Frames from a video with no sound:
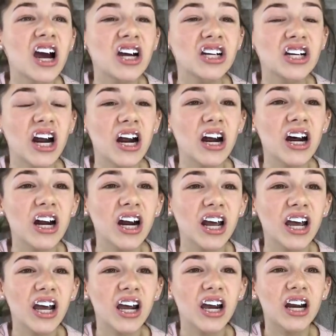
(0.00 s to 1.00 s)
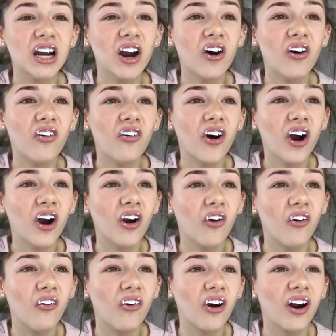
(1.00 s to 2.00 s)
Should I put like a foil
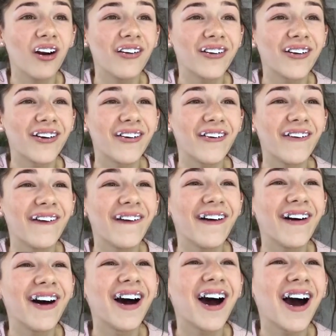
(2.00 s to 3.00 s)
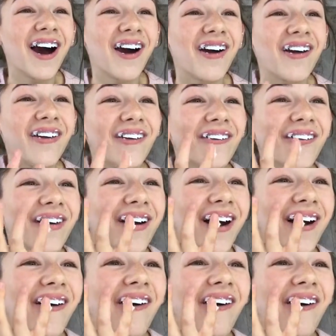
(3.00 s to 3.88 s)
over it too? That can glue them out.